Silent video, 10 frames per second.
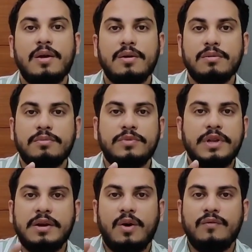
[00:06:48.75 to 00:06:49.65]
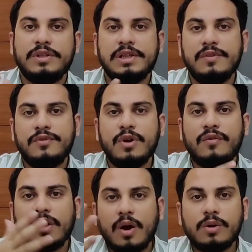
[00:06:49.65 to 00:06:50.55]
obviously if you
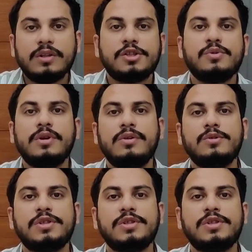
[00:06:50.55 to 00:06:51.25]
have allowed the student to